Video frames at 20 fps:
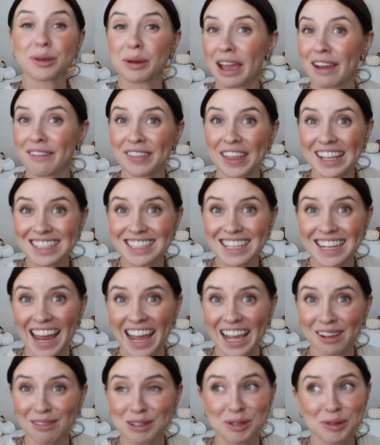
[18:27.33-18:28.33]
So I have that
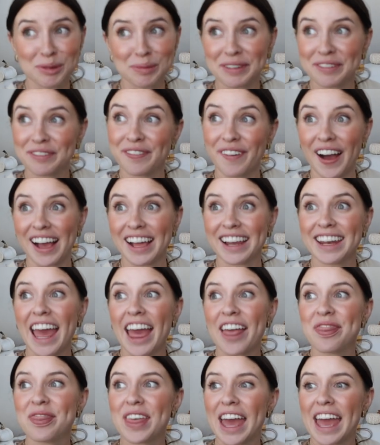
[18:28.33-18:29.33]
tonight, which will be fun.
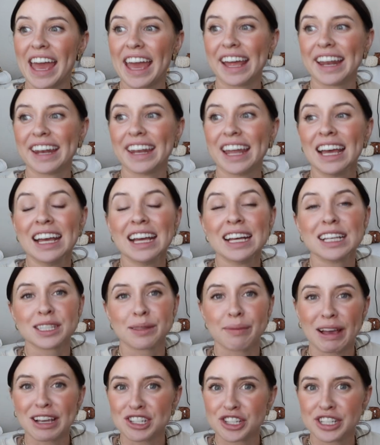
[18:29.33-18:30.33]
And then
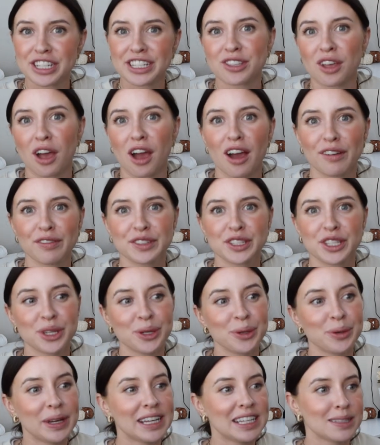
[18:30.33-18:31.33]
Sebastian is off
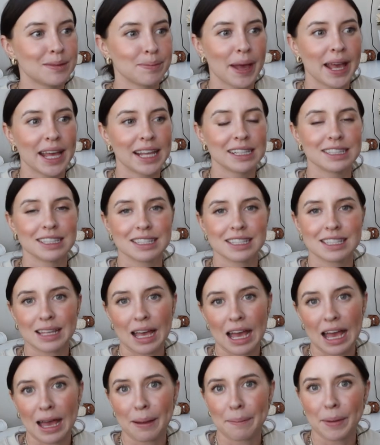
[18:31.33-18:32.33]
to his
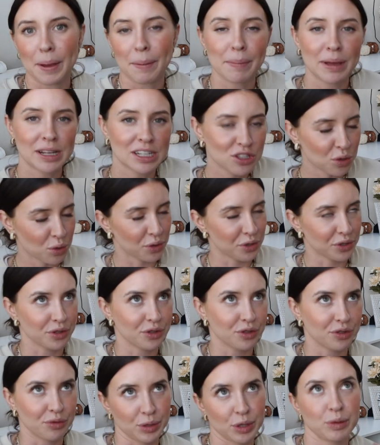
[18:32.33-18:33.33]
men's
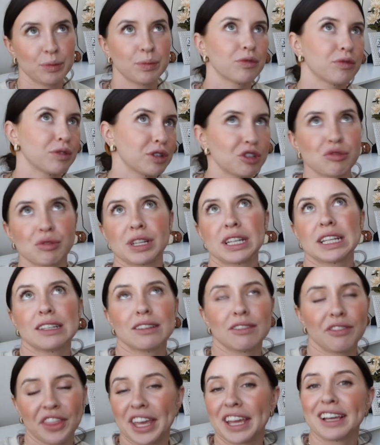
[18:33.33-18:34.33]
mentor group retreat
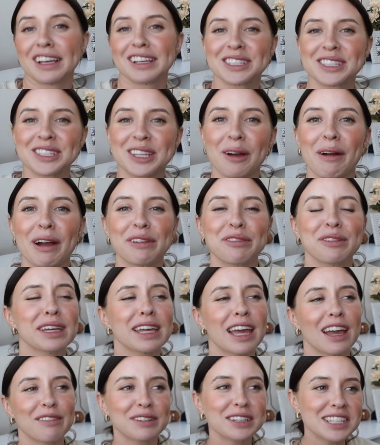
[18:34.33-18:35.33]
thing. So I feel
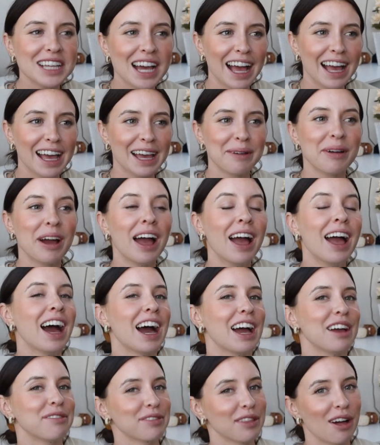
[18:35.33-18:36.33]
like every time
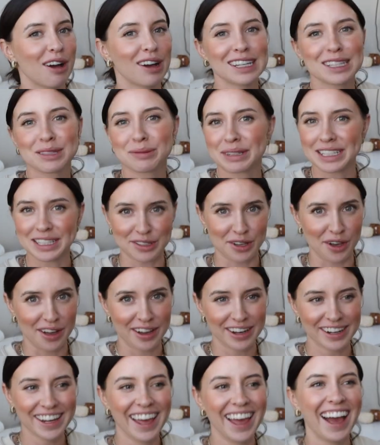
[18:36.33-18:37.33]
I vlog is when he's
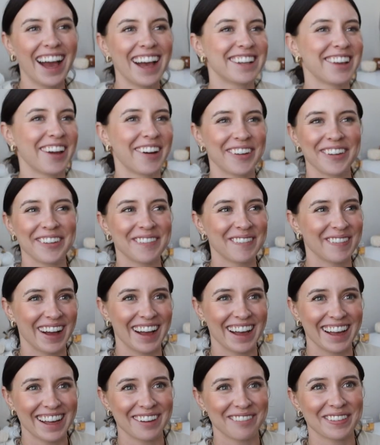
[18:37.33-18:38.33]
gone. I don't know
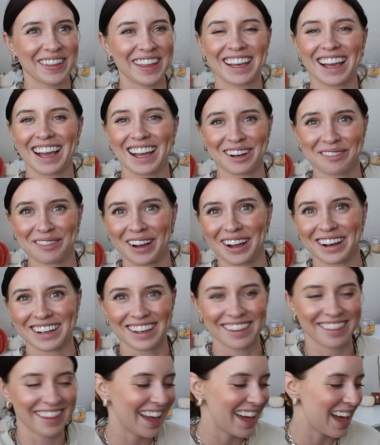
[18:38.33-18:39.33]
why I've like kind of
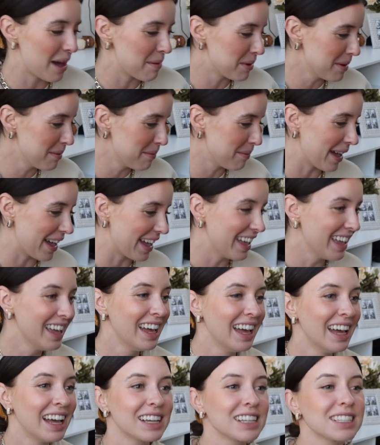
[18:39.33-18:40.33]
gotten in that habit, but
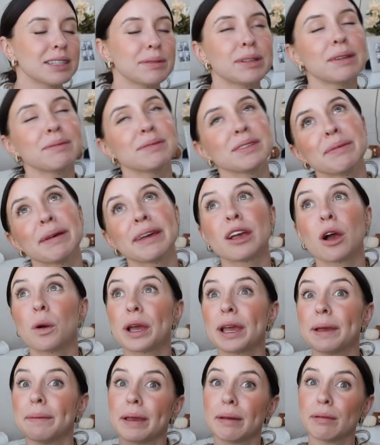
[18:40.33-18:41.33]
because sometimes I'm like,
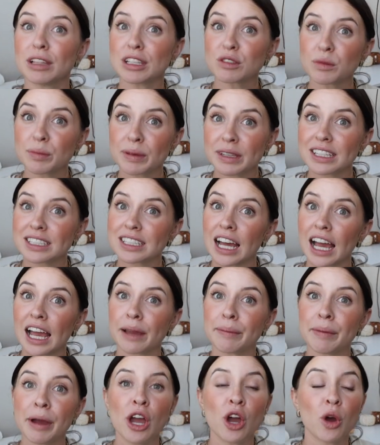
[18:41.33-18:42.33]
okay, maybe this will be the
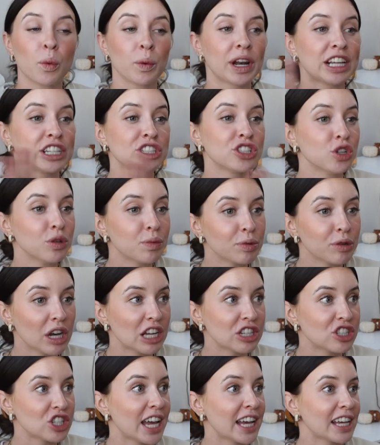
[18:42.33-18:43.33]
time when I do
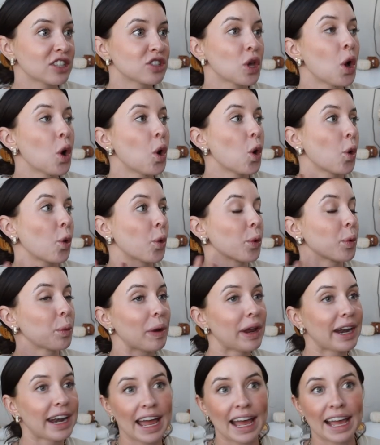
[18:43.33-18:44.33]
projects or
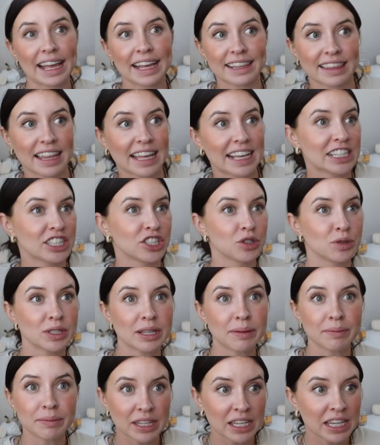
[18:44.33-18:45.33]
when I like do
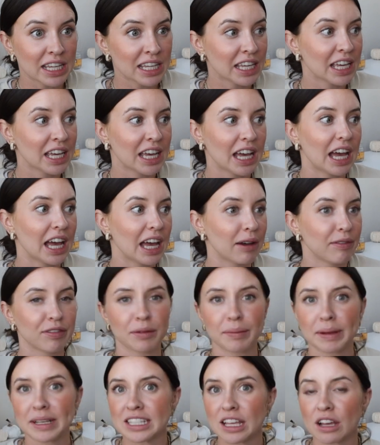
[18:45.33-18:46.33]
something
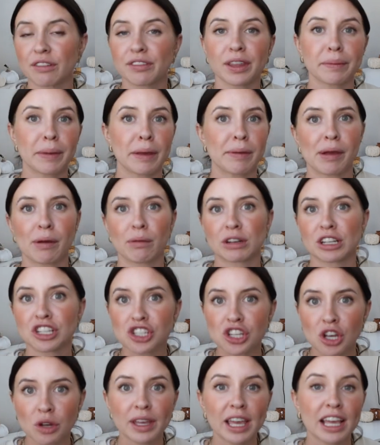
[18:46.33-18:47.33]
for myself that maybe I want
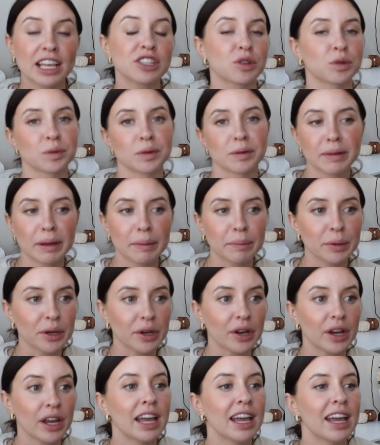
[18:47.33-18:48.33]
to showcase or
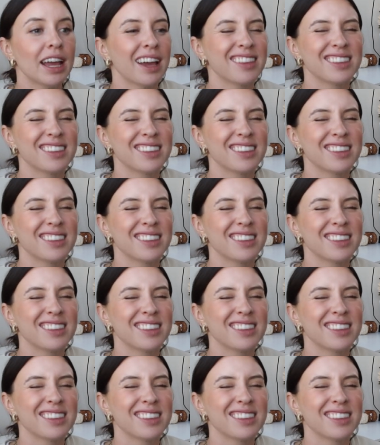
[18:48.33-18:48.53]
remember.